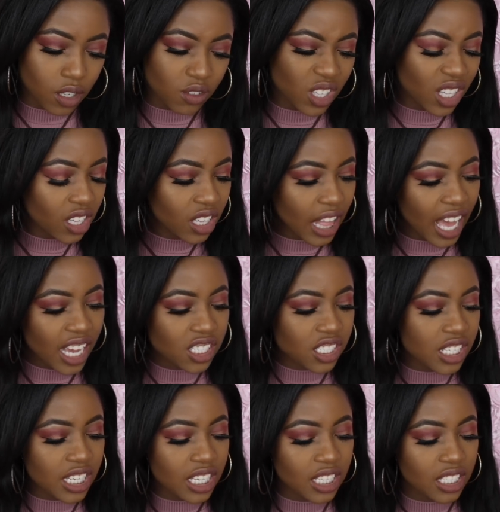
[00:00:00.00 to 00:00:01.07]
well,
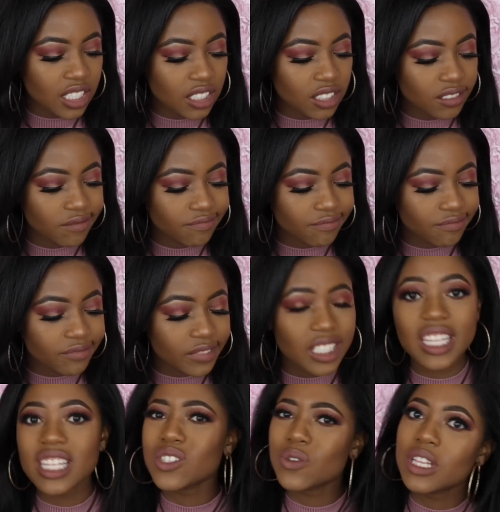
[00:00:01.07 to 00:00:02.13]
actually,
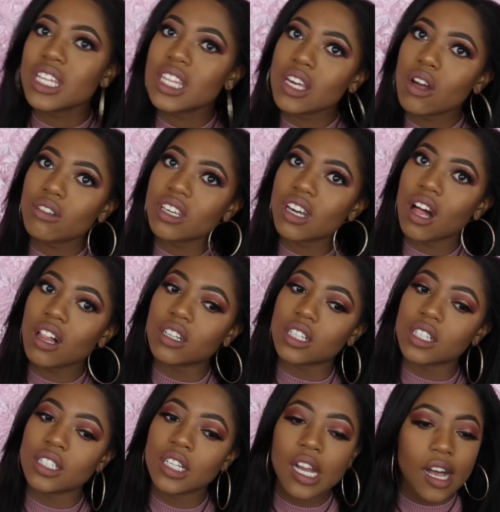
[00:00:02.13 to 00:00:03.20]
that's really the only color.